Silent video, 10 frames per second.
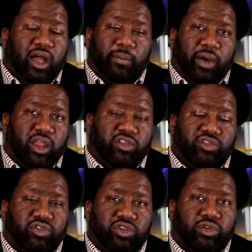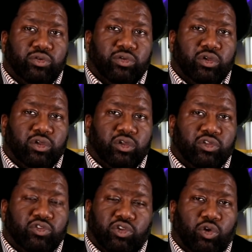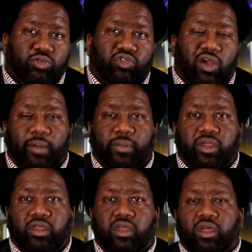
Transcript: I'm monitoring you. So don't try me.